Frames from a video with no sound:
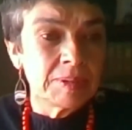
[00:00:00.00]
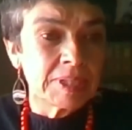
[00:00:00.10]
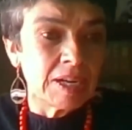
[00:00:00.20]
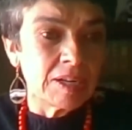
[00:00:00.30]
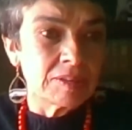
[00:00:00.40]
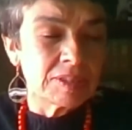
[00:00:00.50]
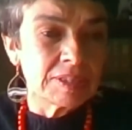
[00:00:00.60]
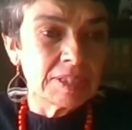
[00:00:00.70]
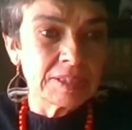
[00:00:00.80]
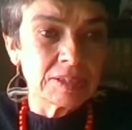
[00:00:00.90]

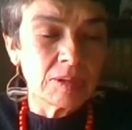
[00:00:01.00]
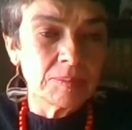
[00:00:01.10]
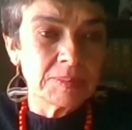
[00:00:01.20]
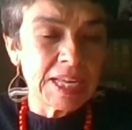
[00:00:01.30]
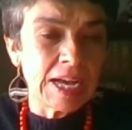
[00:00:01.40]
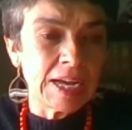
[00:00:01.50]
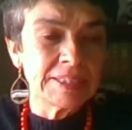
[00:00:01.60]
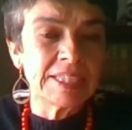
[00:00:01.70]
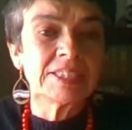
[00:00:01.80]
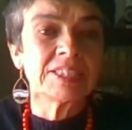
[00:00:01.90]
because
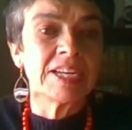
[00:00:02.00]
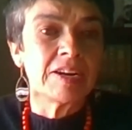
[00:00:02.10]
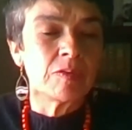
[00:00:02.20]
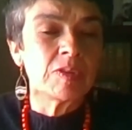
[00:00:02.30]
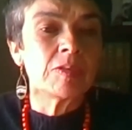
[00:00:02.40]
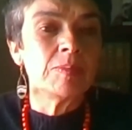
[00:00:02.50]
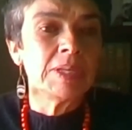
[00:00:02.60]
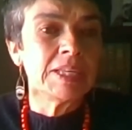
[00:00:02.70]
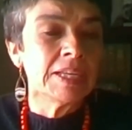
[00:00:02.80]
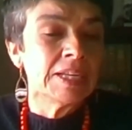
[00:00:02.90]
sometimes they share with
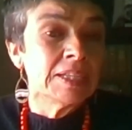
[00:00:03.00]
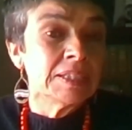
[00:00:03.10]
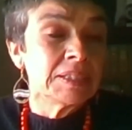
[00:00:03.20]
me